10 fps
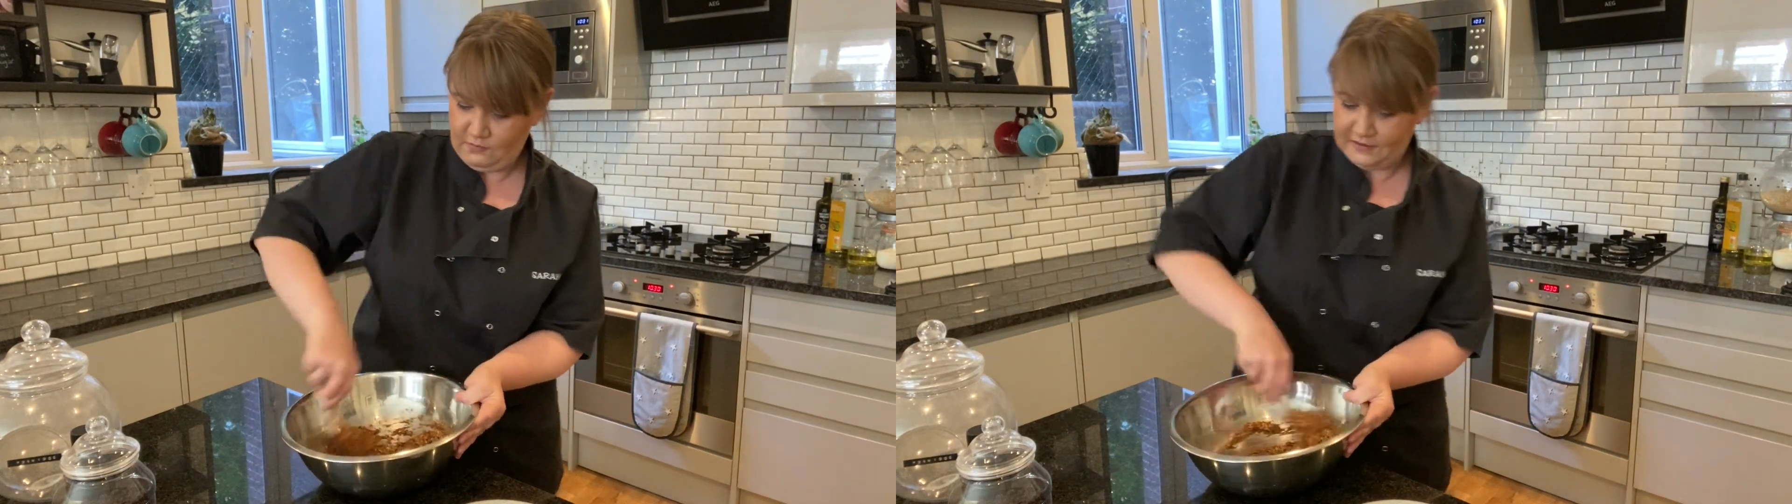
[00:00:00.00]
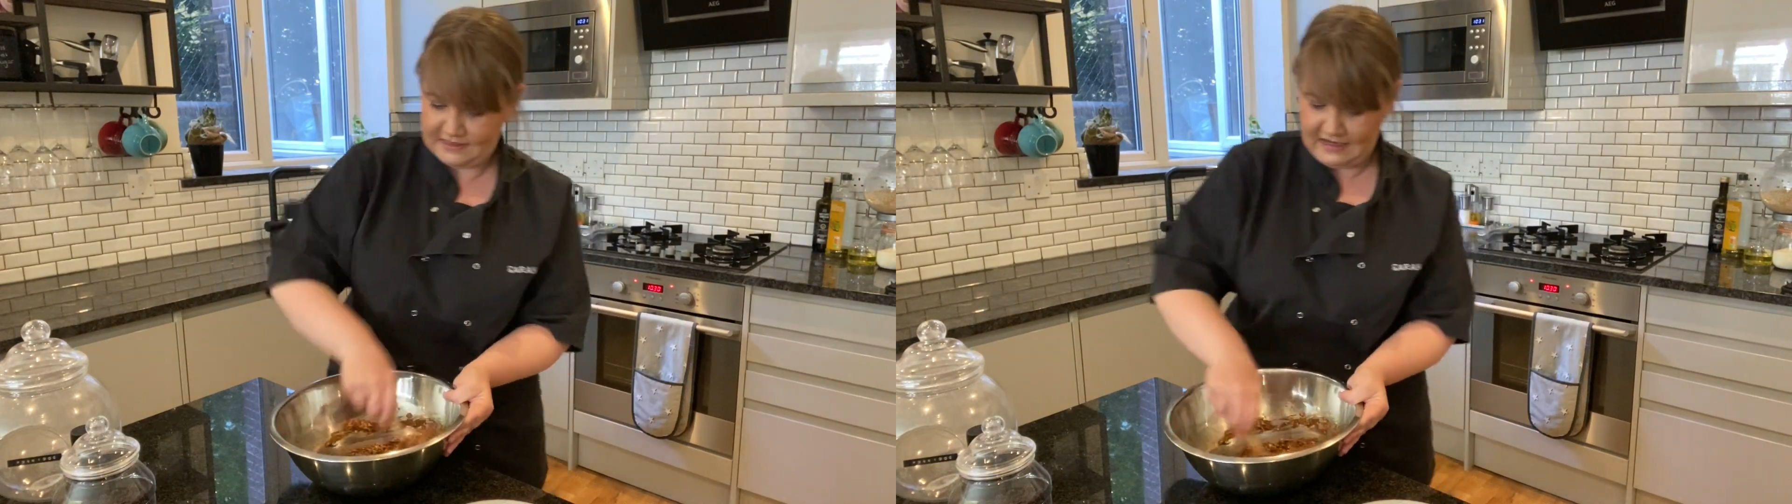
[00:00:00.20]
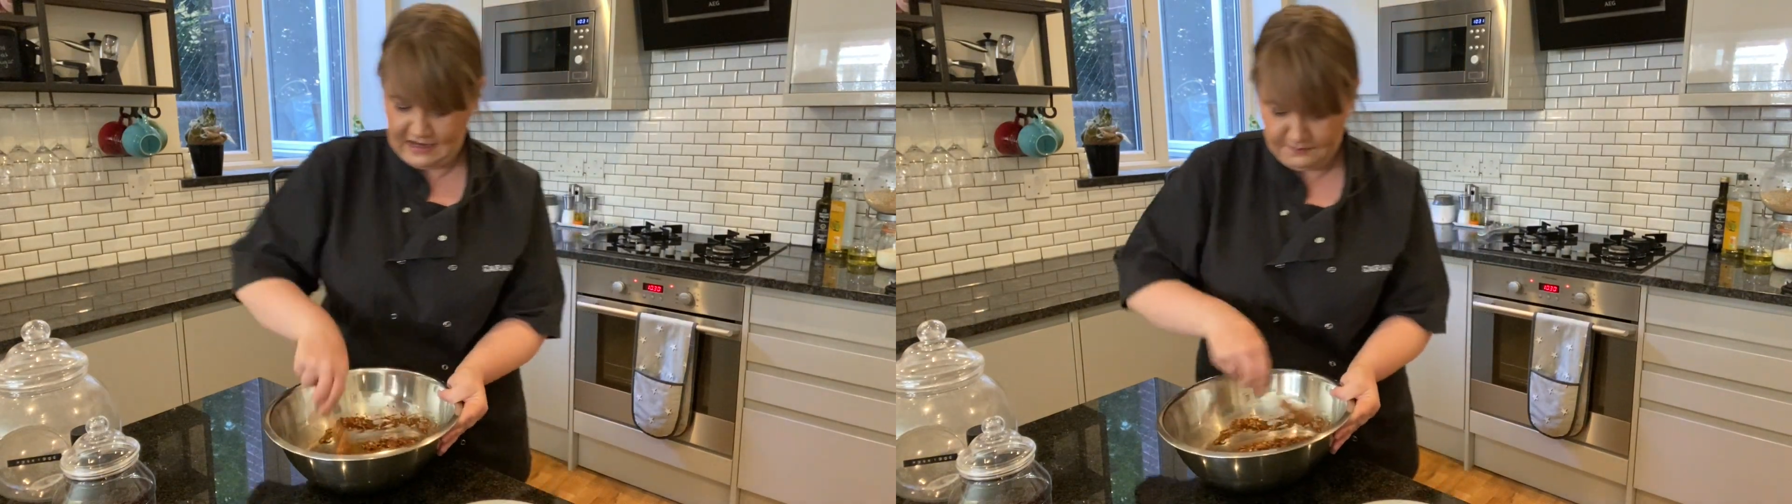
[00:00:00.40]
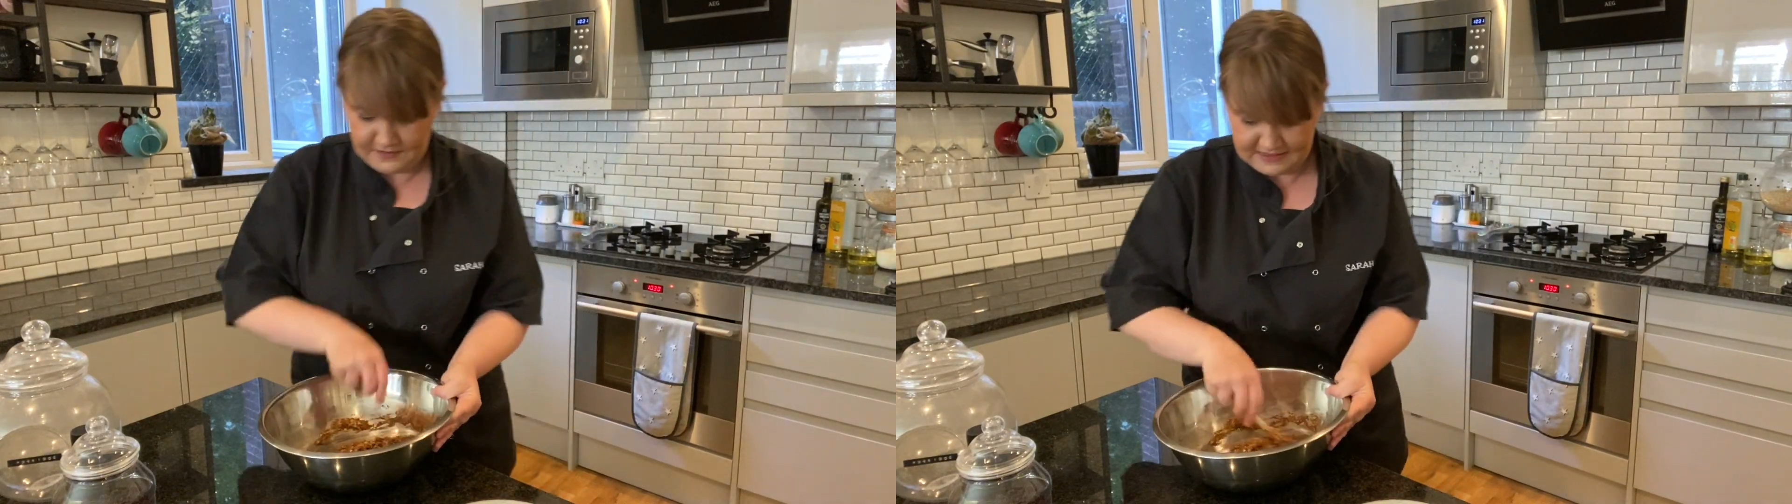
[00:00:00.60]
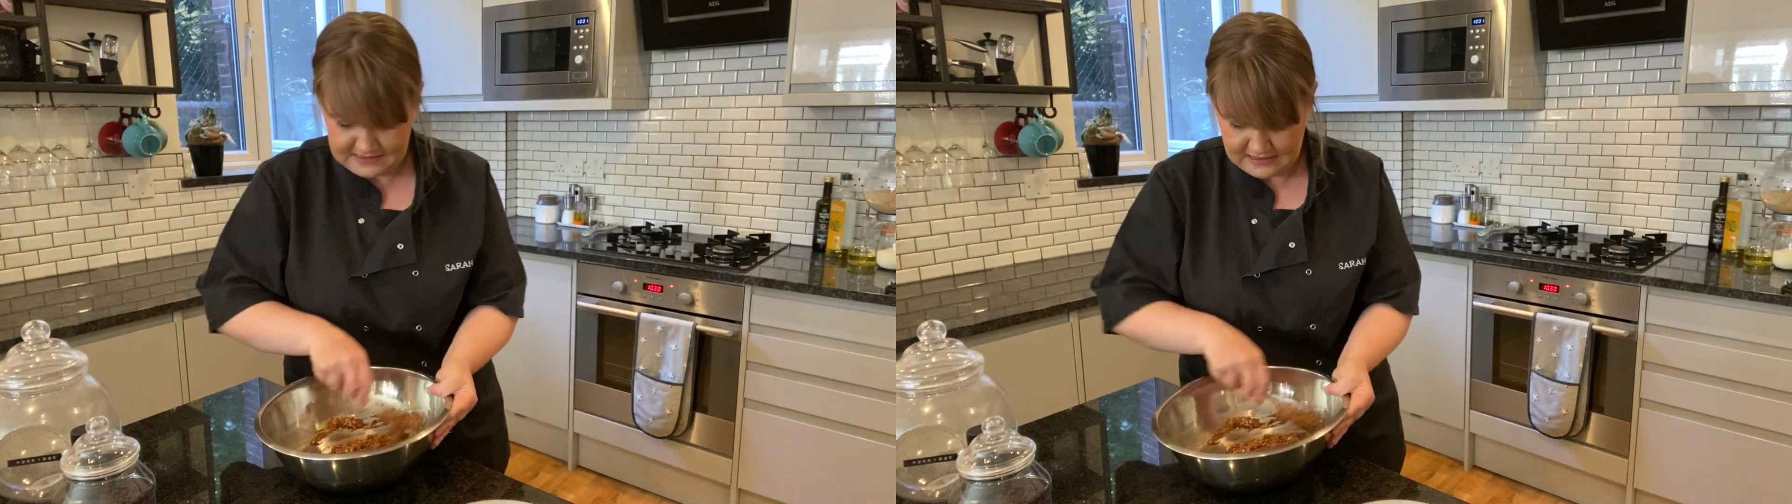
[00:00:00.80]
what's going to happen
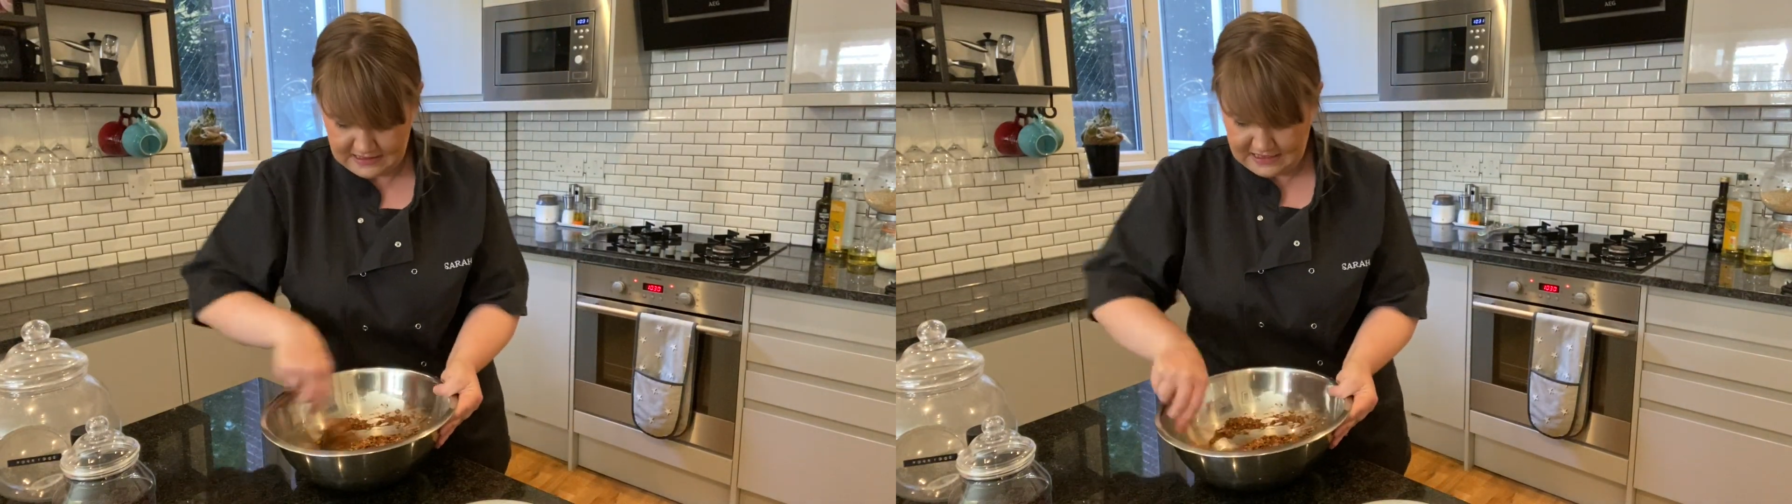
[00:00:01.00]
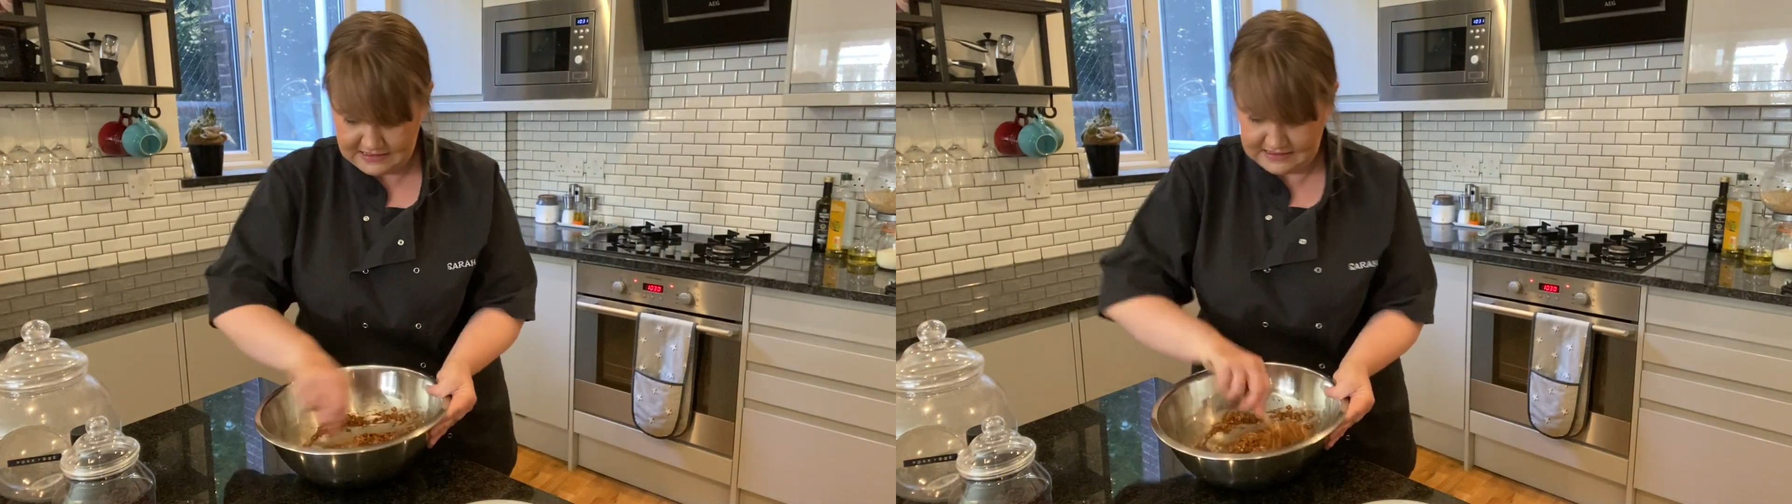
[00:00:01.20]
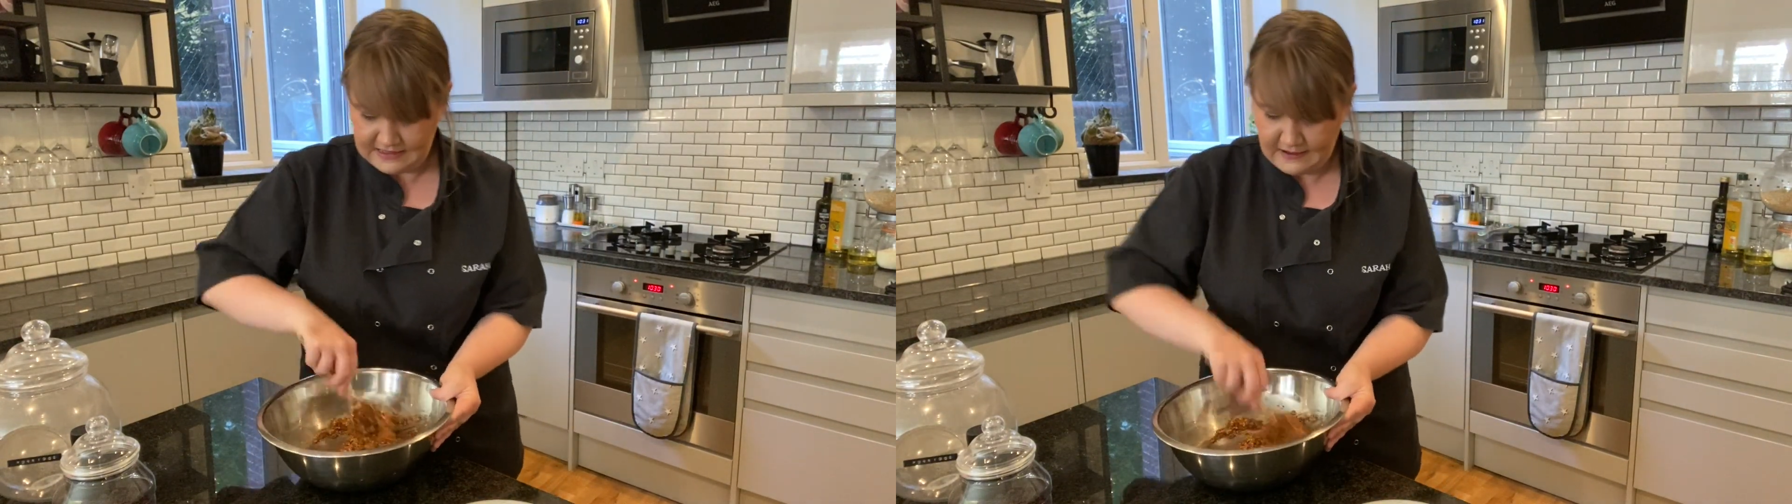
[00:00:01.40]
is that these